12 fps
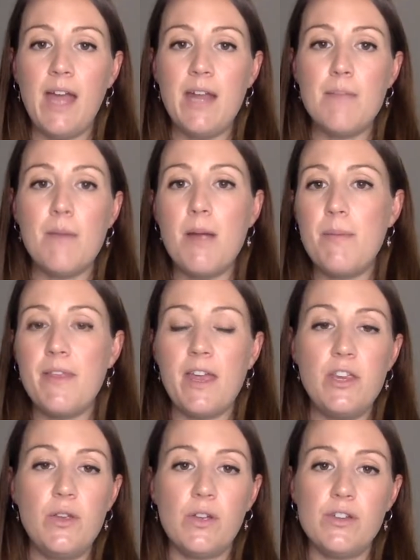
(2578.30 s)
and it might be
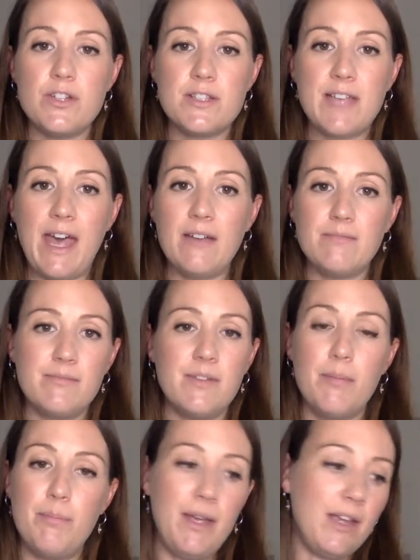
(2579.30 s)
that you can just get
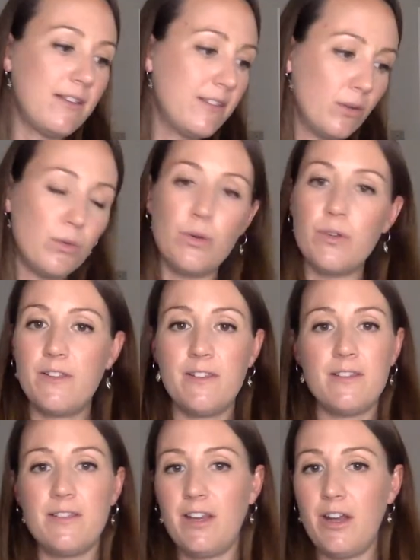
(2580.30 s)
a big
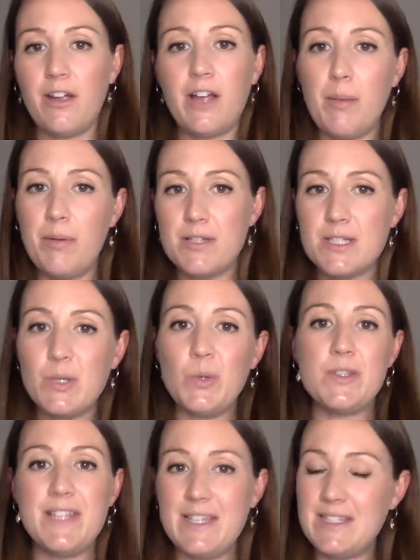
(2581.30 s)
source, you know, a couple of
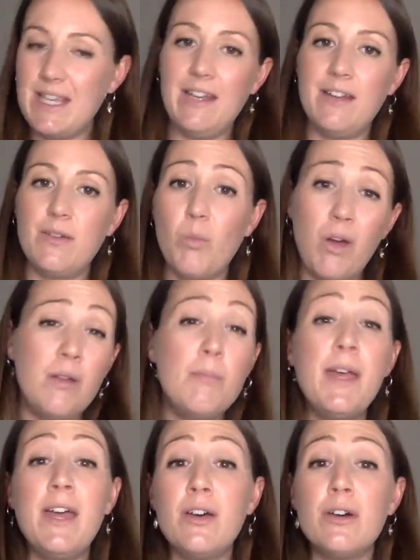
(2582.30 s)
sources in
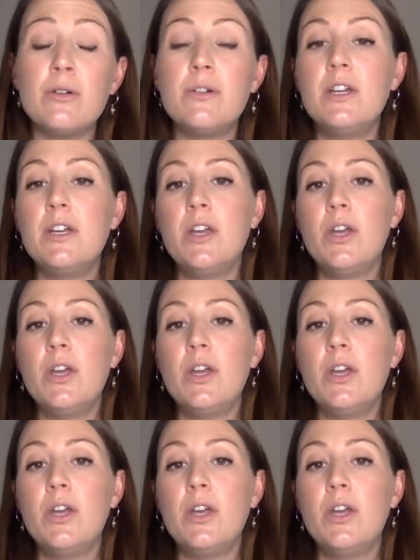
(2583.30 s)
one meal,